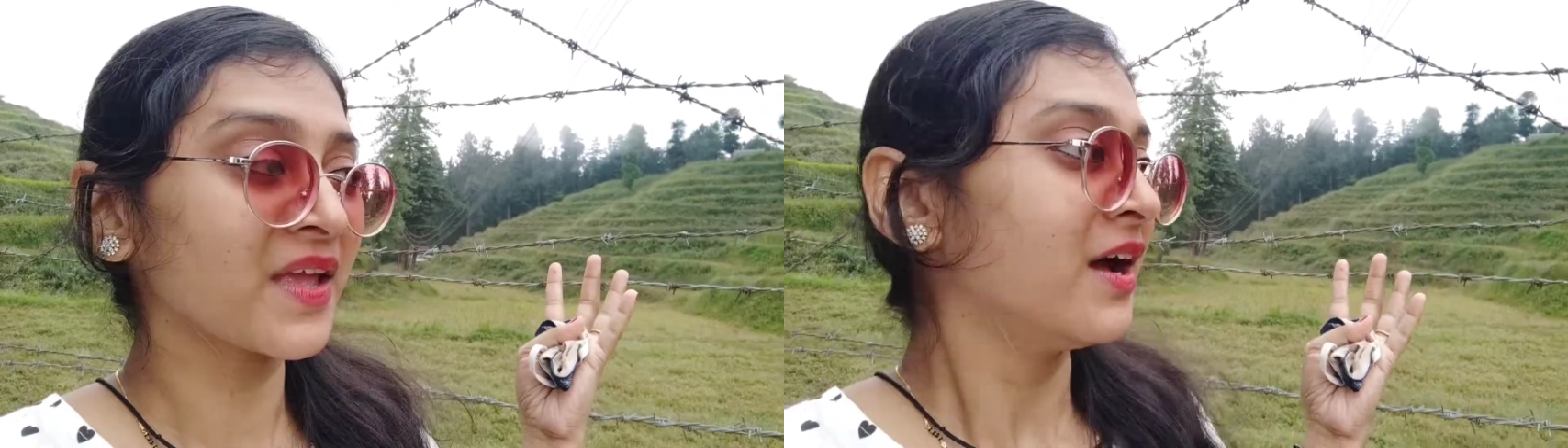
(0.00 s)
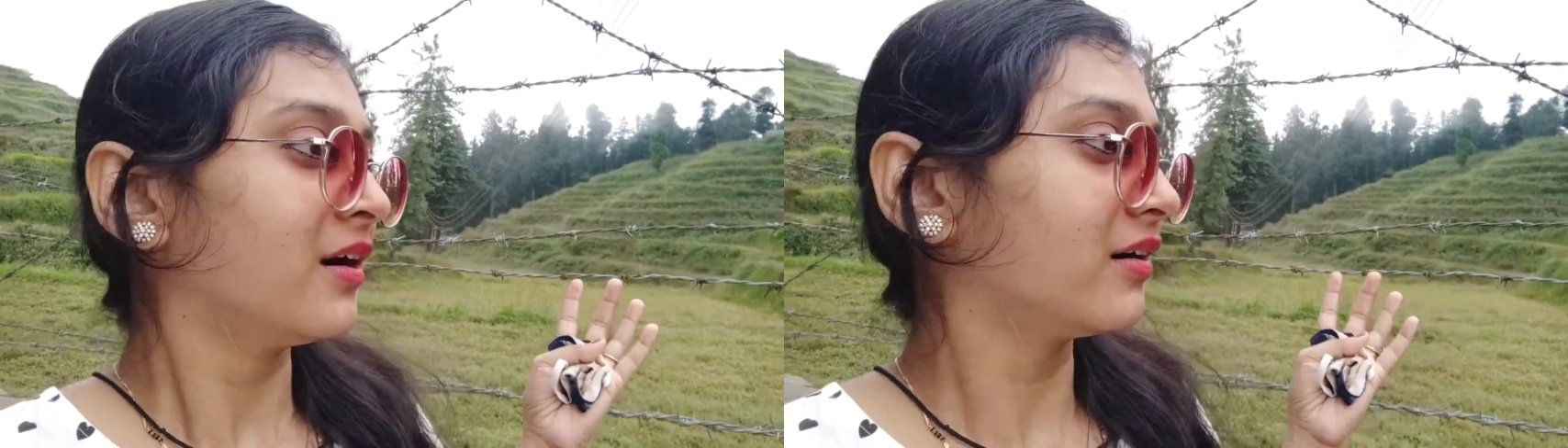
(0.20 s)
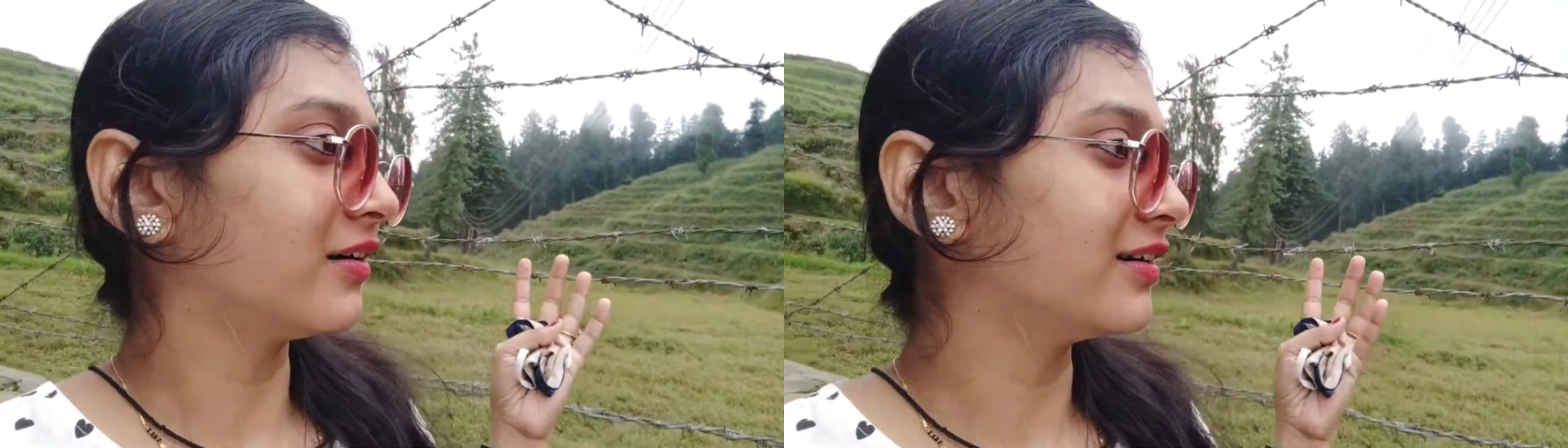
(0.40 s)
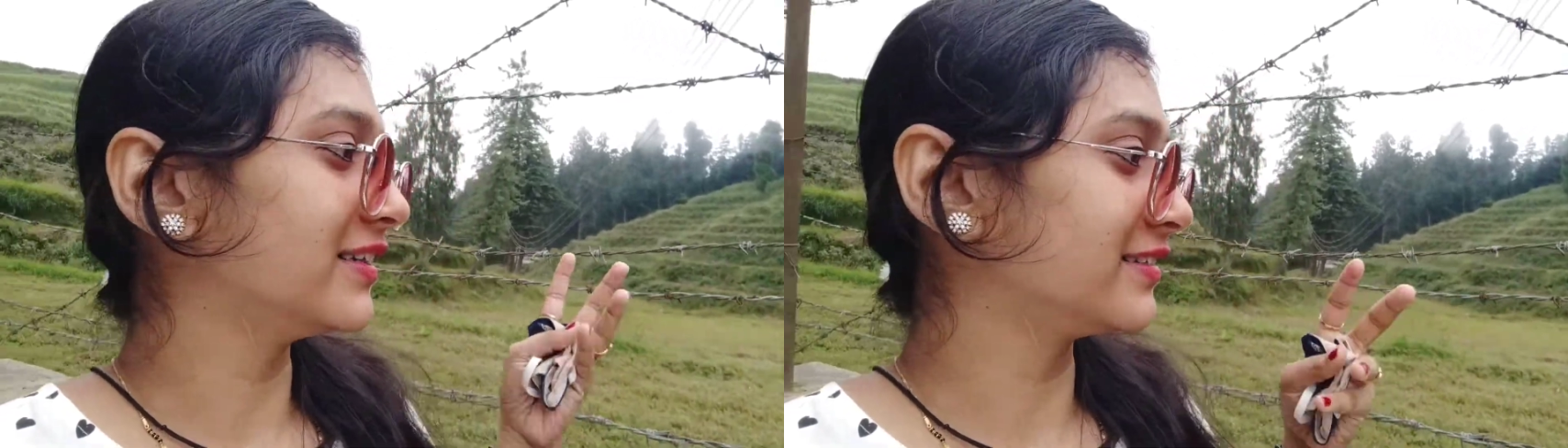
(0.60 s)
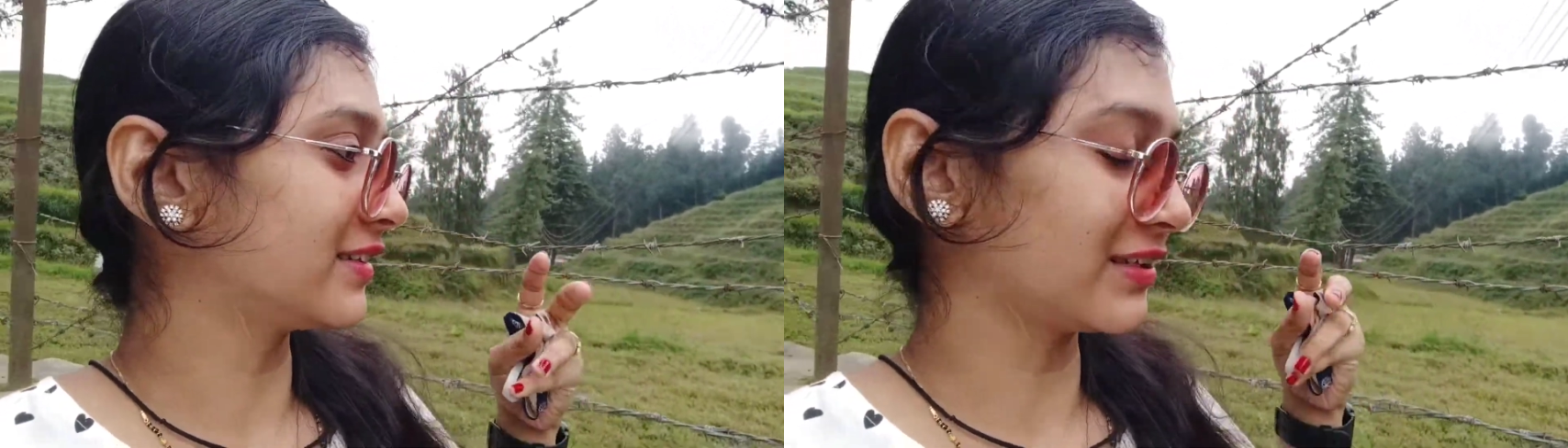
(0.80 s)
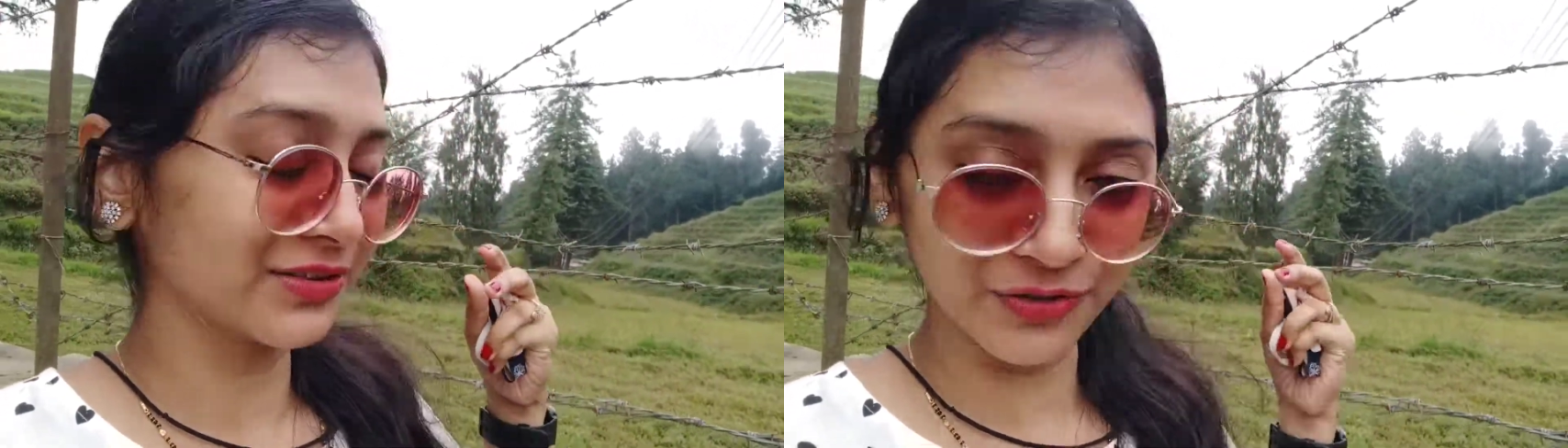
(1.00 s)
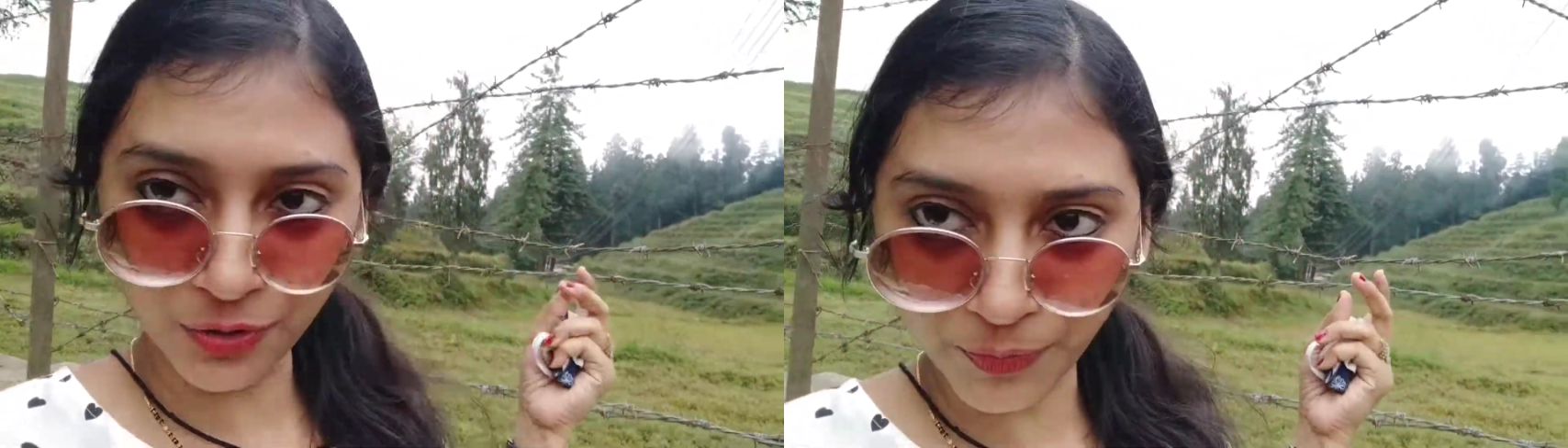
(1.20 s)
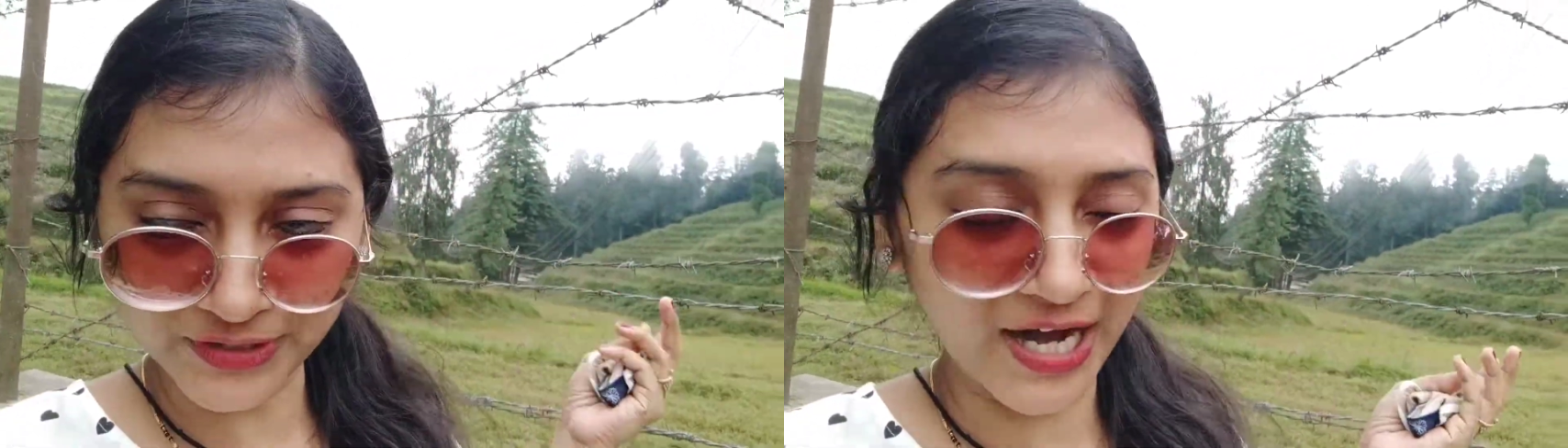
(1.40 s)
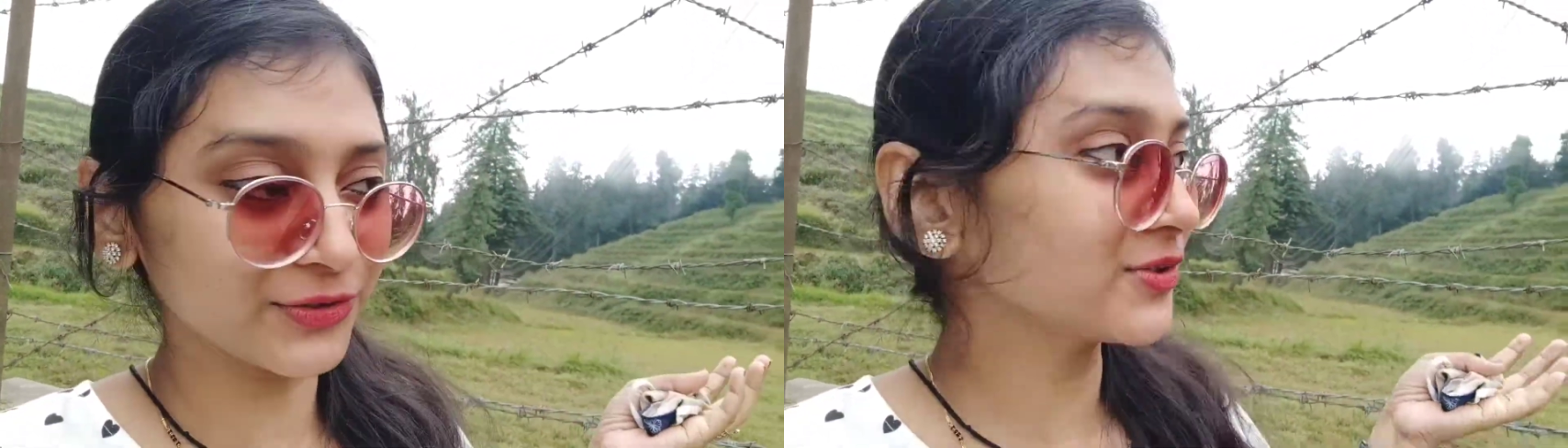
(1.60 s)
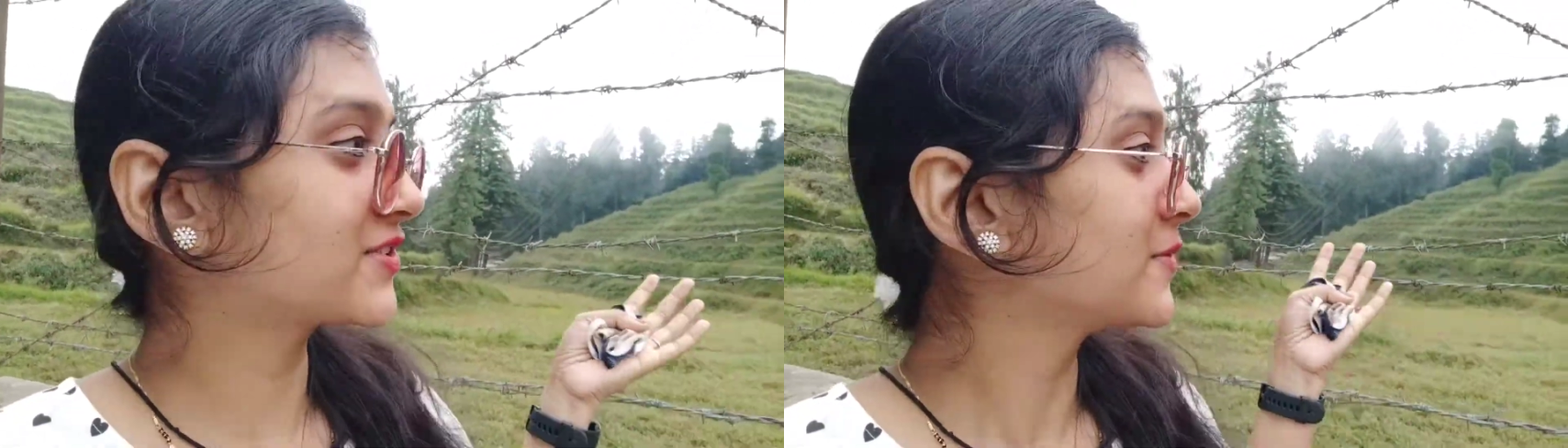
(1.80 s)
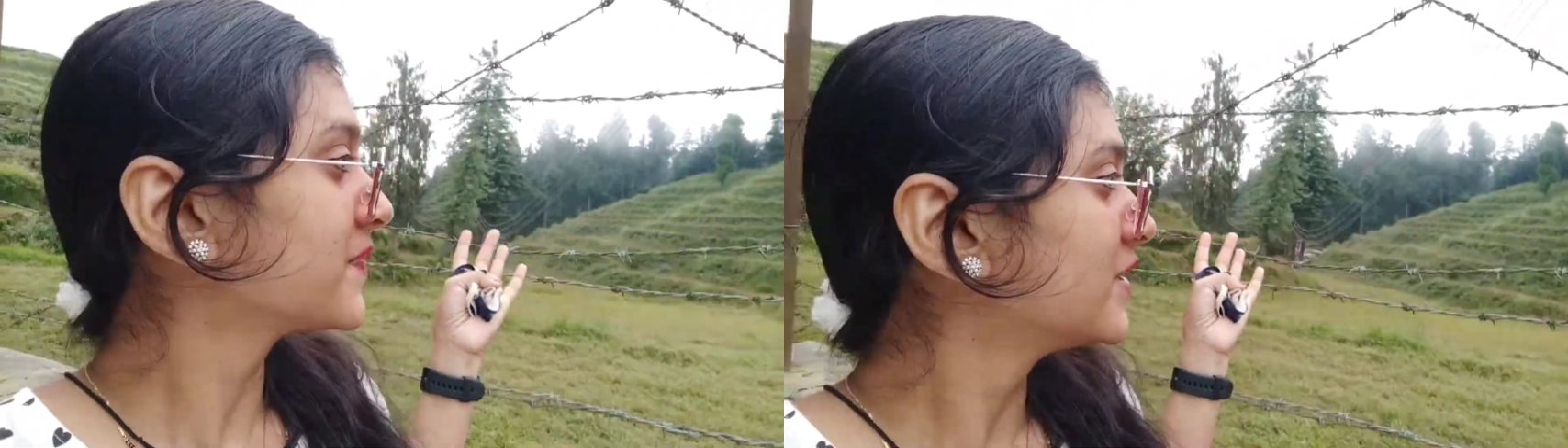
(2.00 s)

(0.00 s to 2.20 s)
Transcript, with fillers: uh, in the you know potatoes